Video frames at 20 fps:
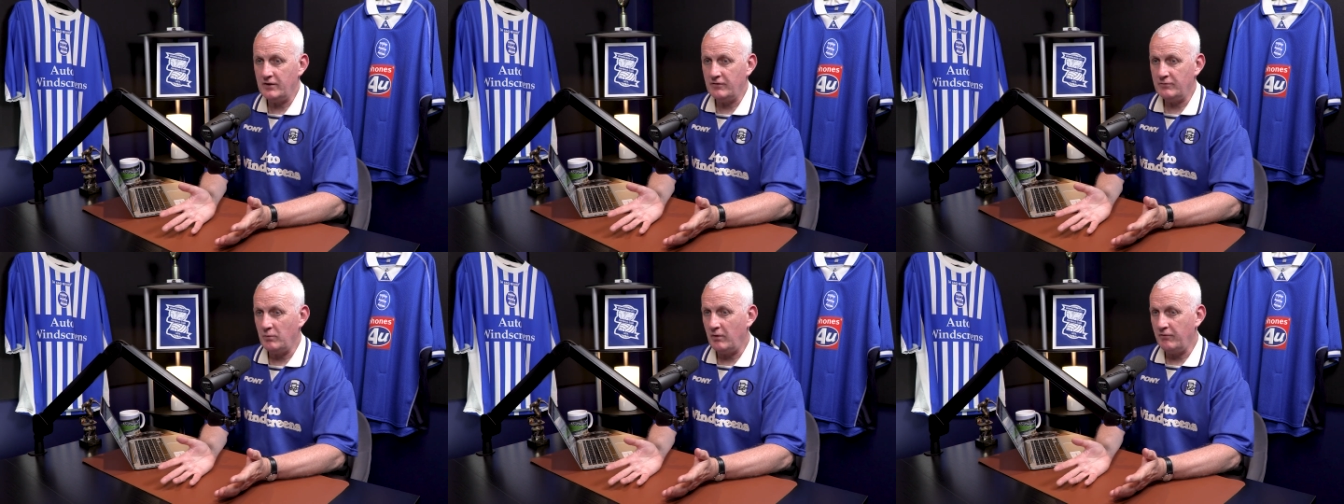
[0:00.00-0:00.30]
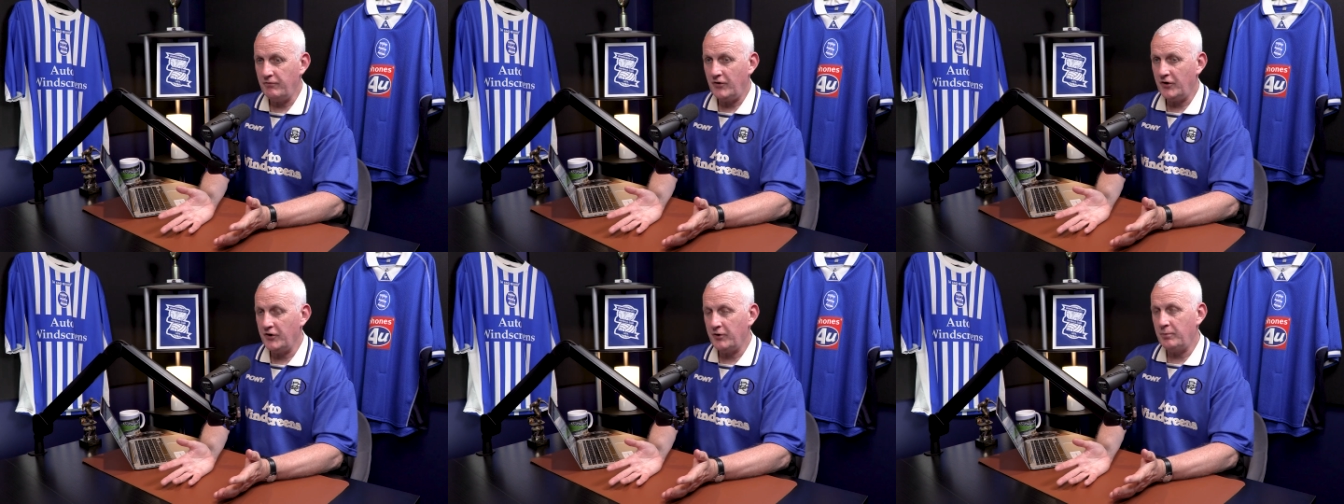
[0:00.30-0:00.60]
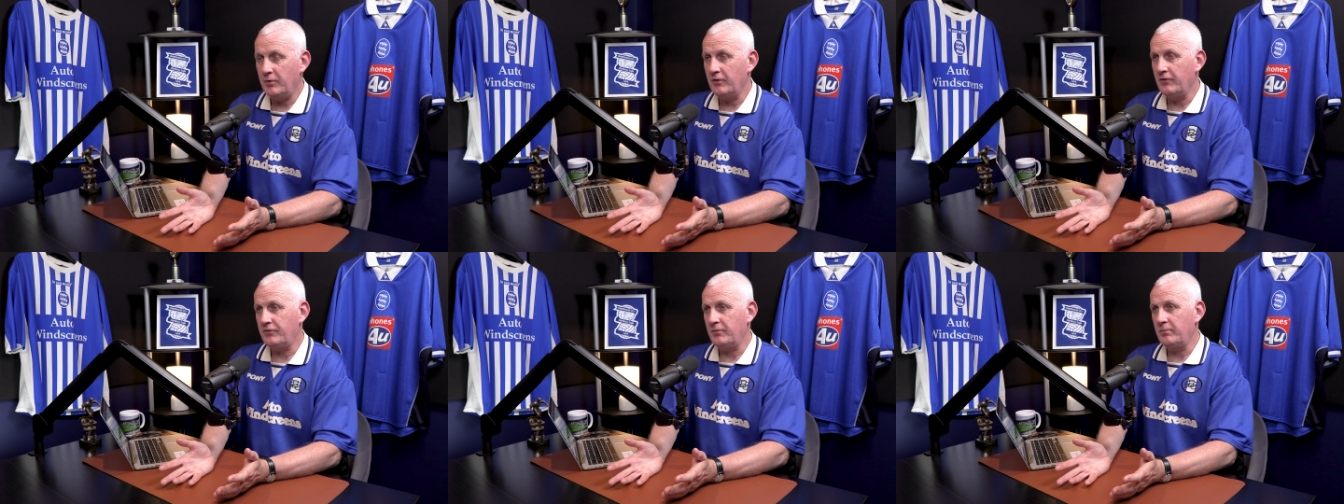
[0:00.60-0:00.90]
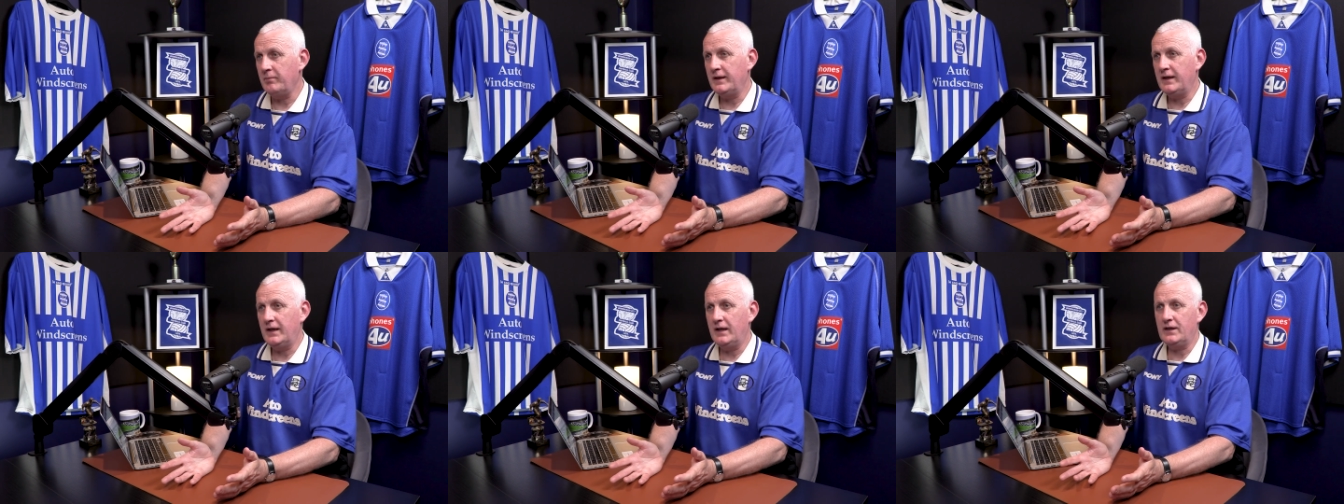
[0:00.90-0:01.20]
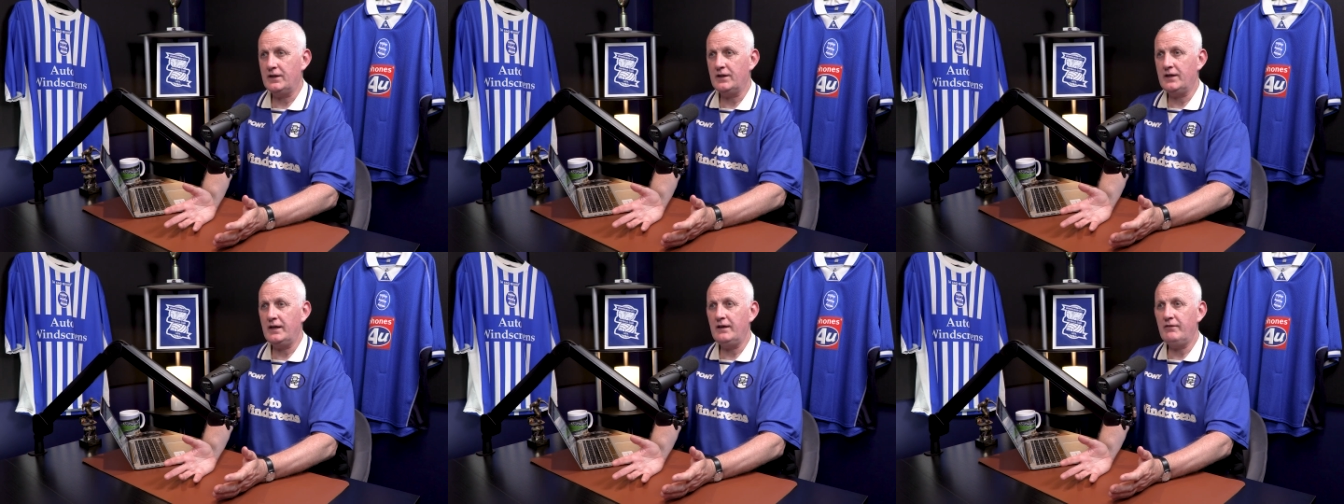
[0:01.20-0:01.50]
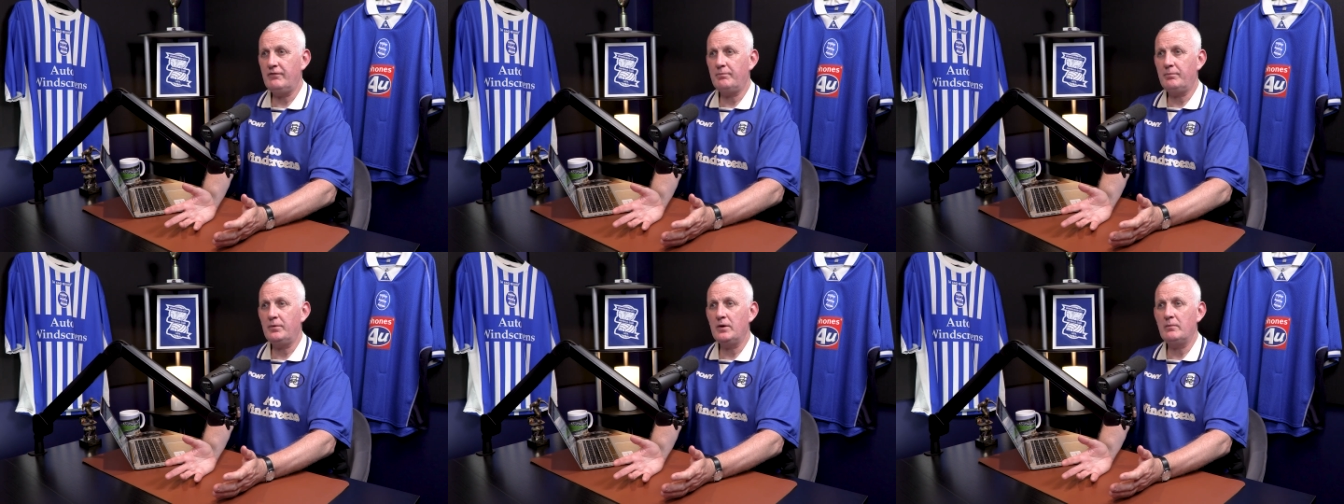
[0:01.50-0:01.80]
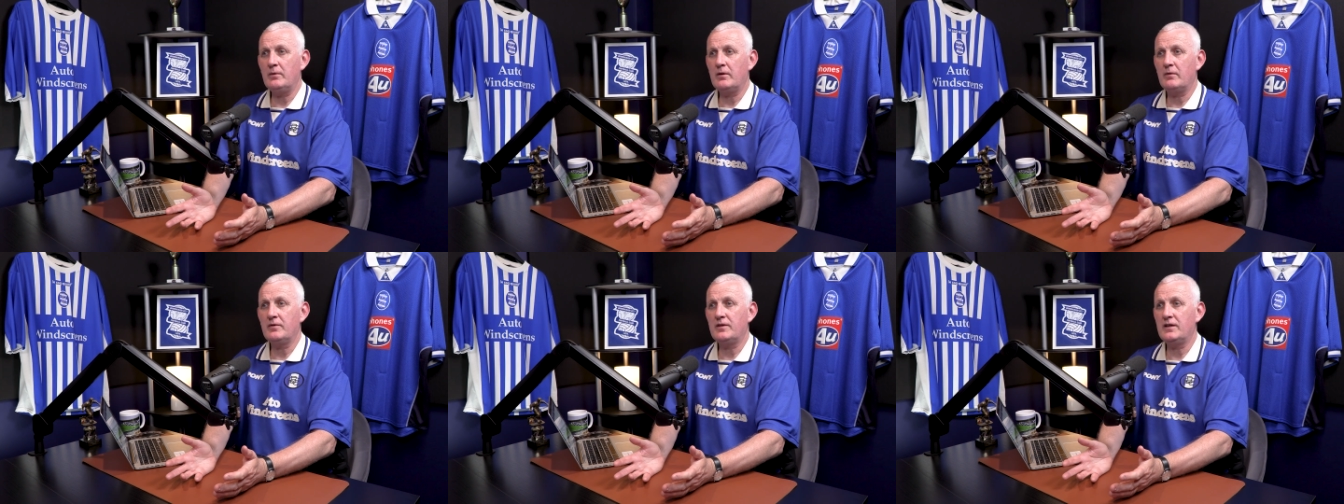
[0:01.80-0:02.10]
One final point from me is that if
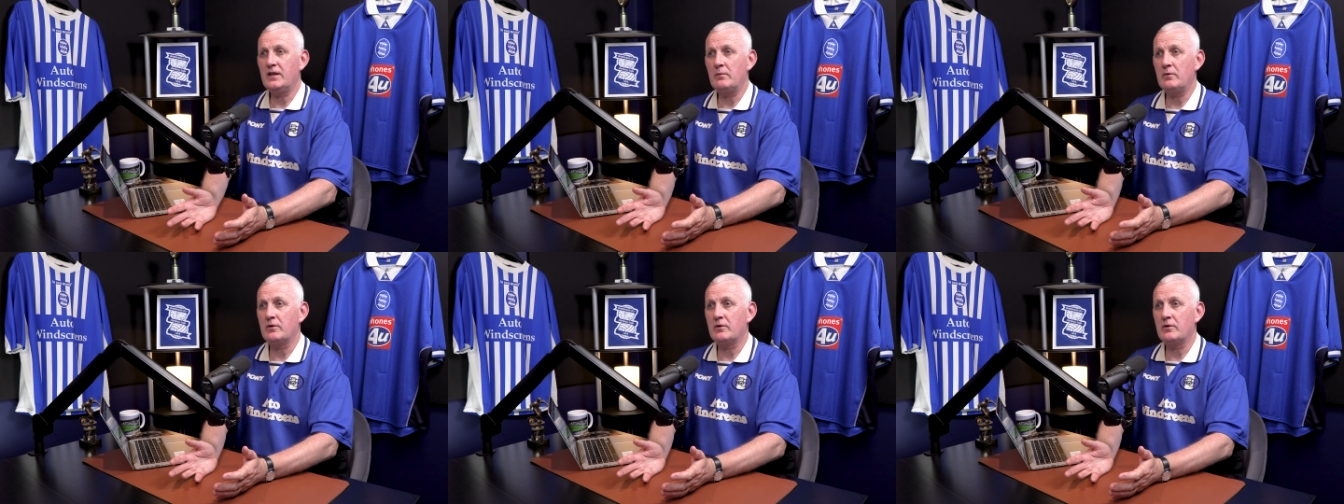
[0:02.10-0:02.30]
Birmingham City